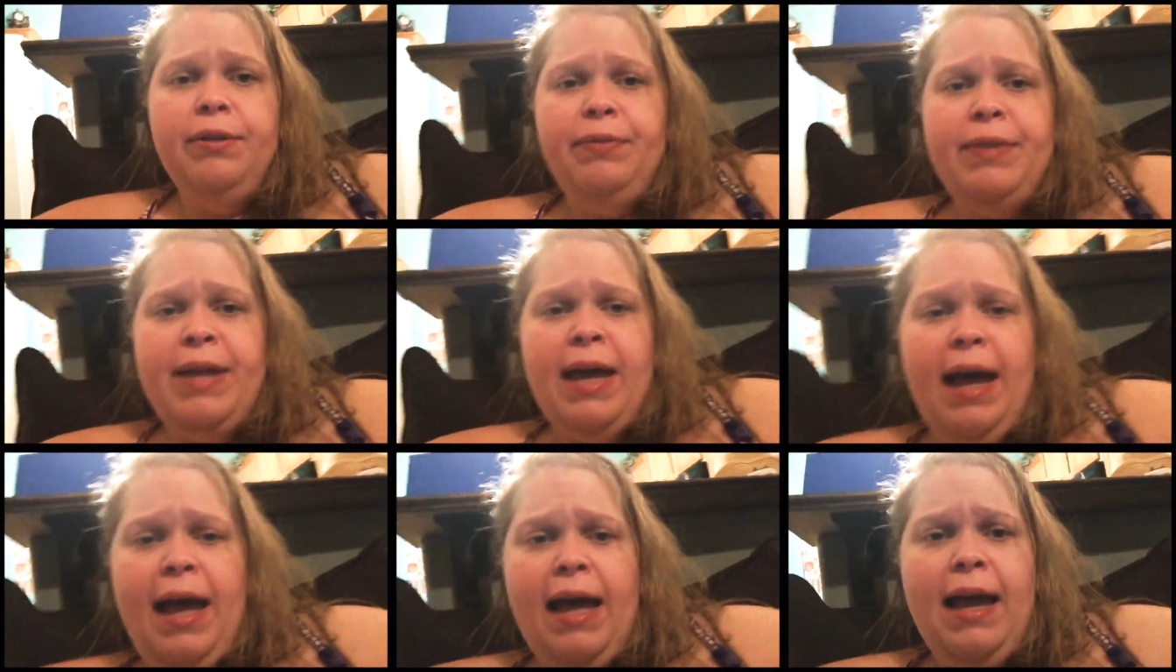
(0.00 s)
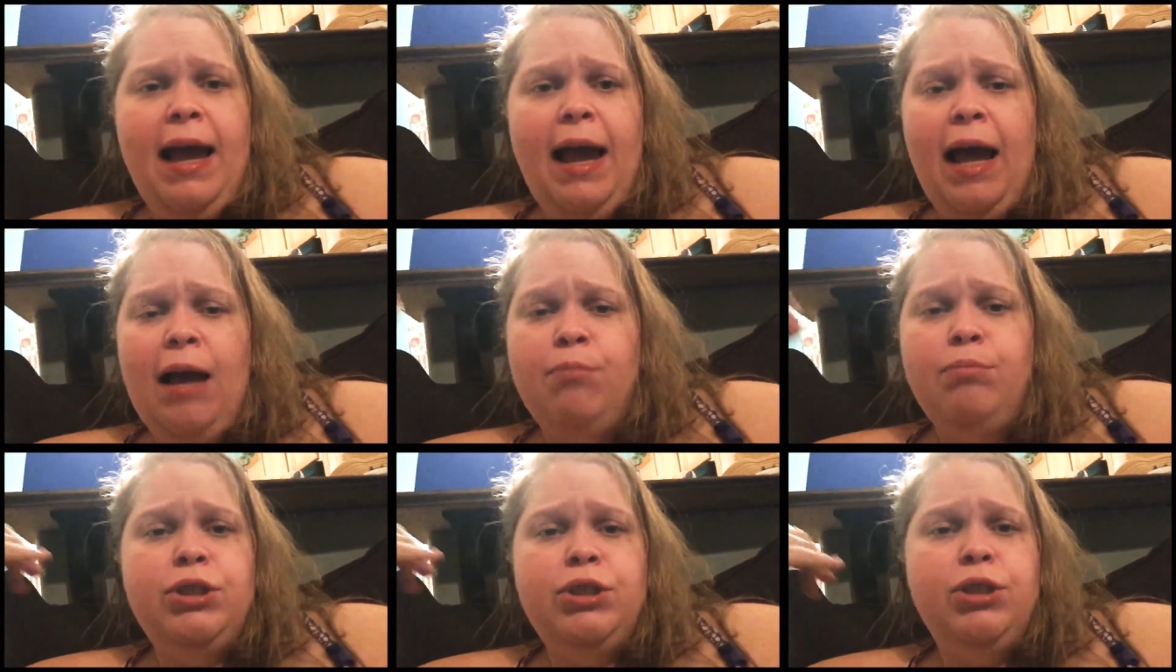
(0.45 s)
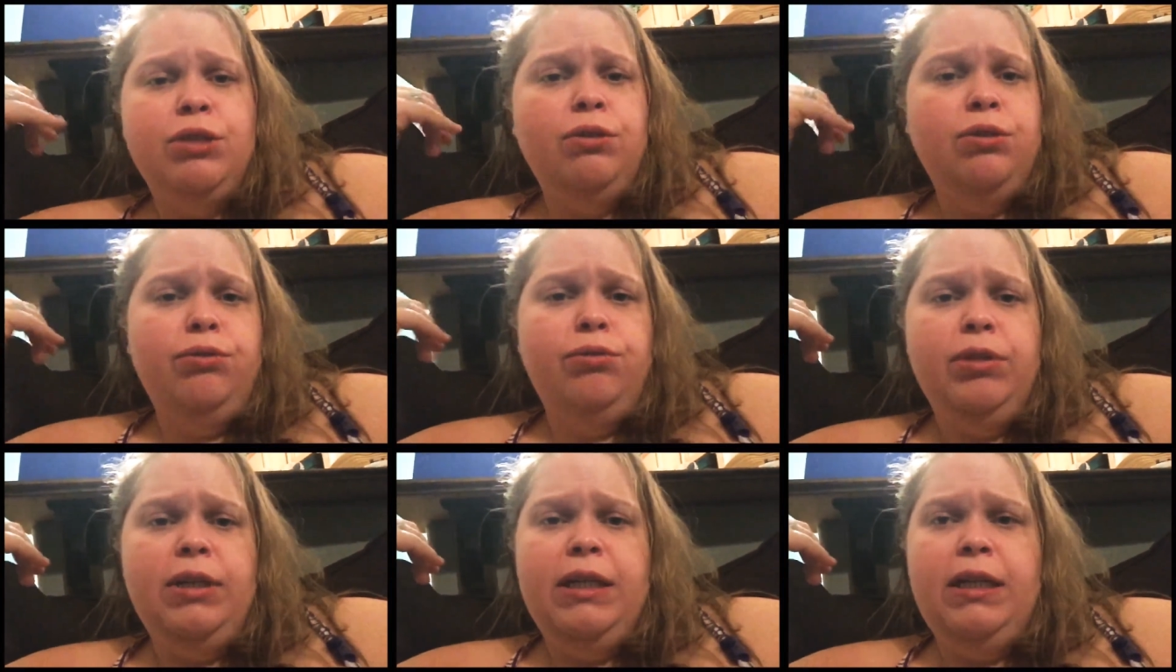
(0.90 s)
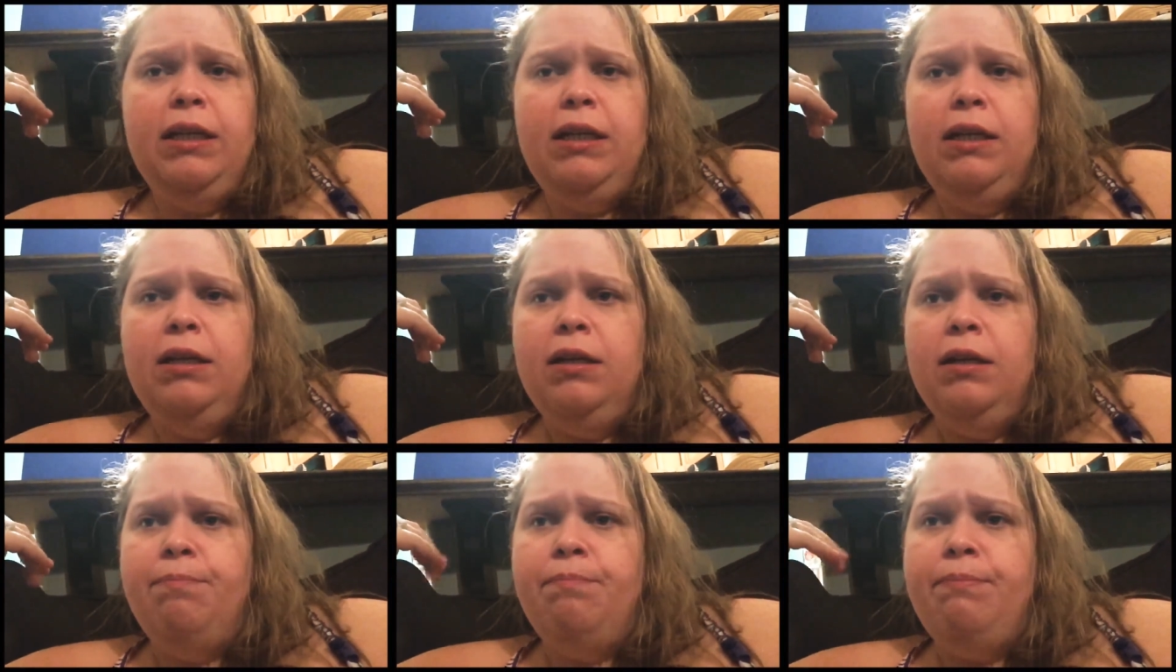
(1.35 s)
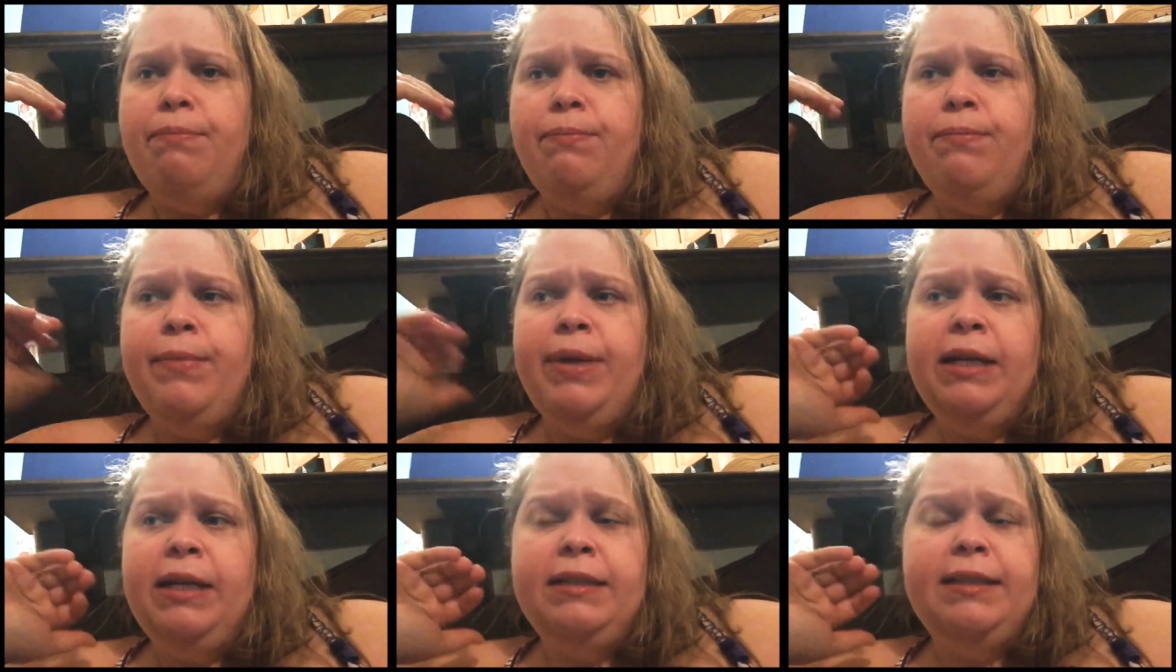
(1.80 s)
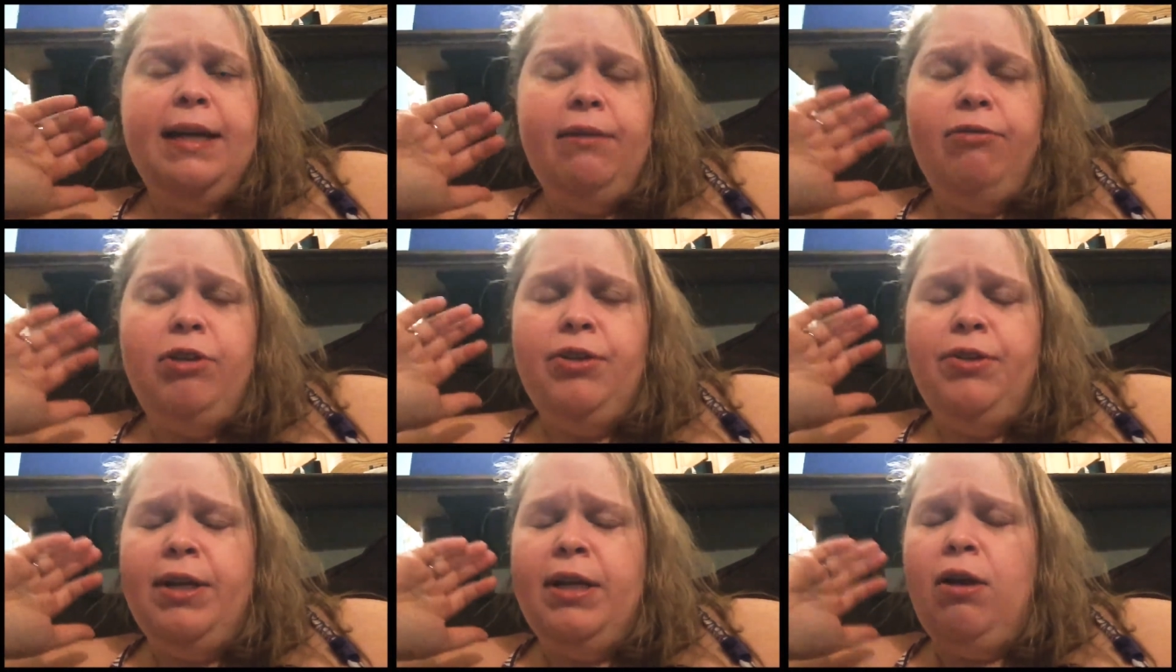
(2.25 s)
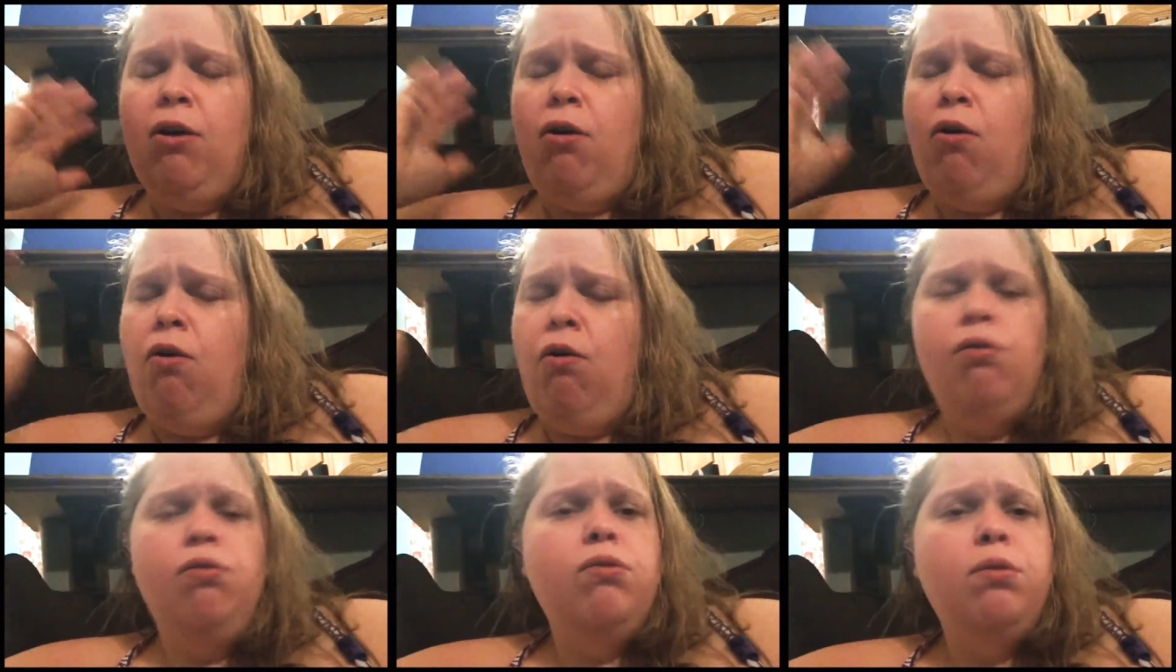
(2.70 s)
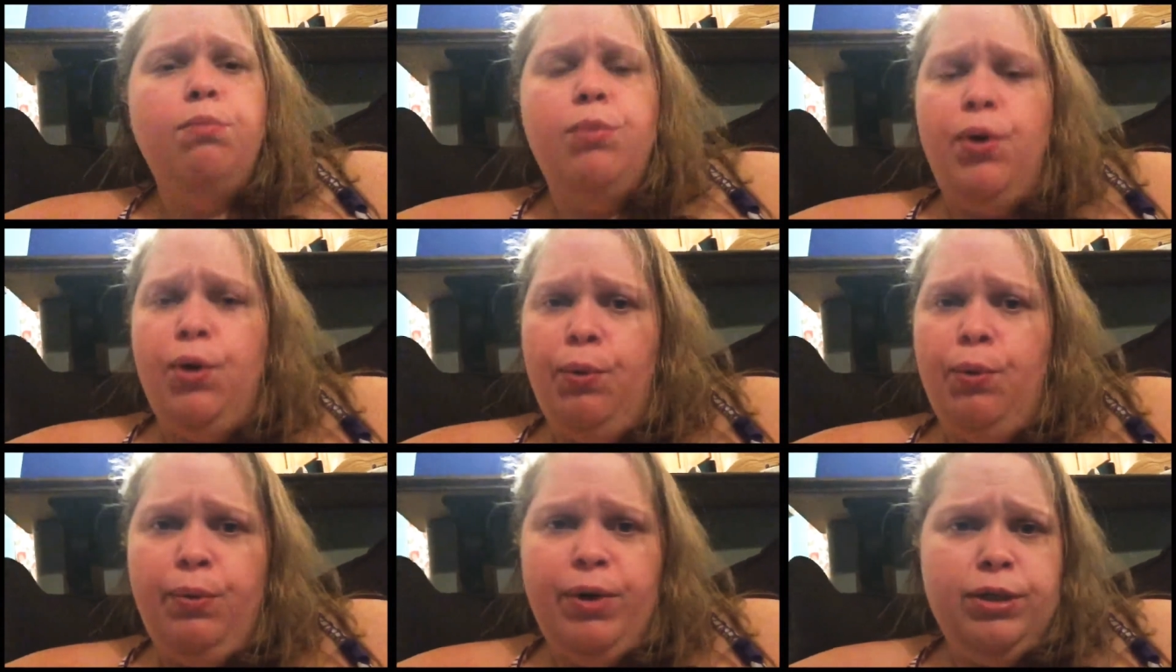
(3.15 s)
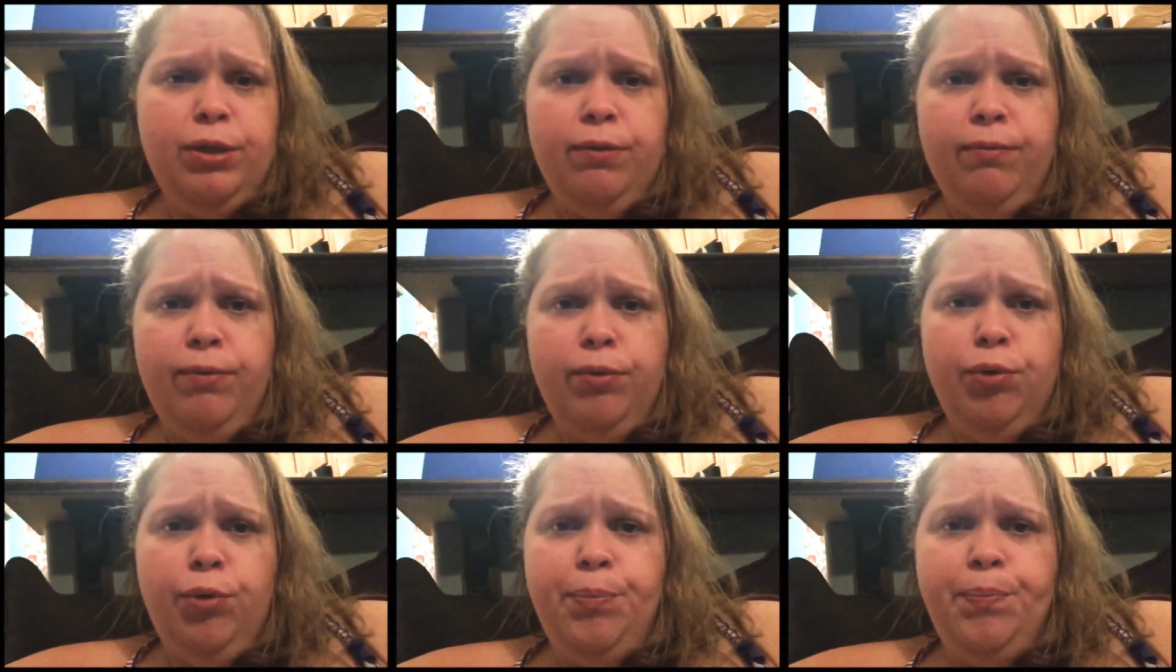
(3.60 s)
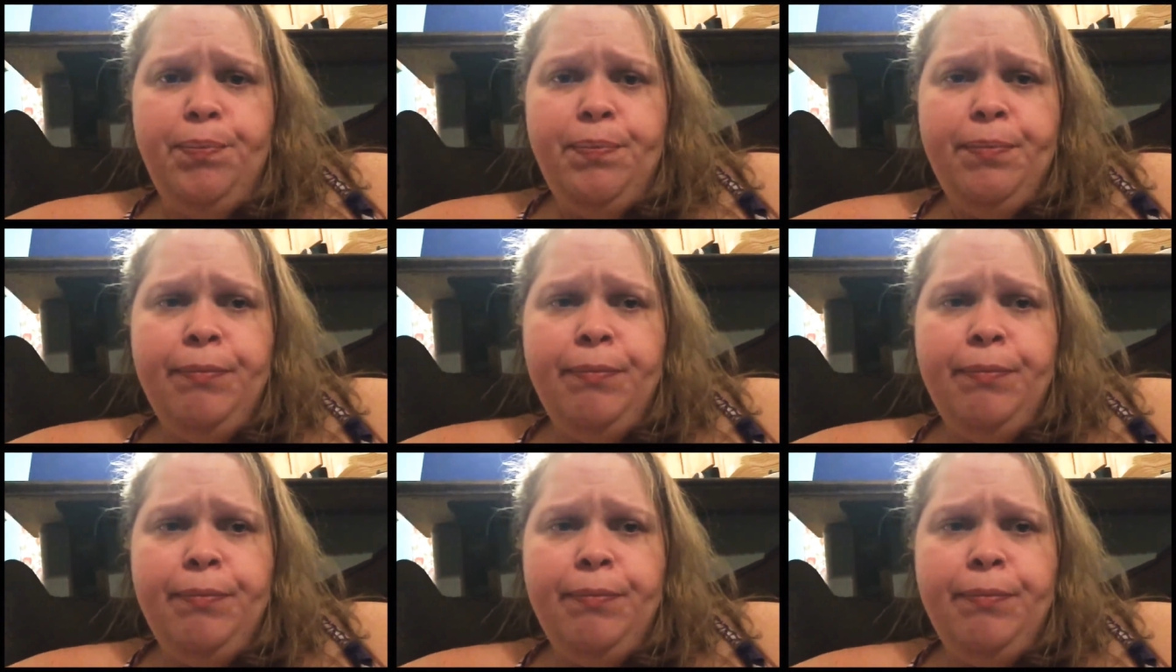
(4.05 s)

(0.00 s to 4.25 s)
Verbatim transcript: that absolutely makes everything all the more wonderful.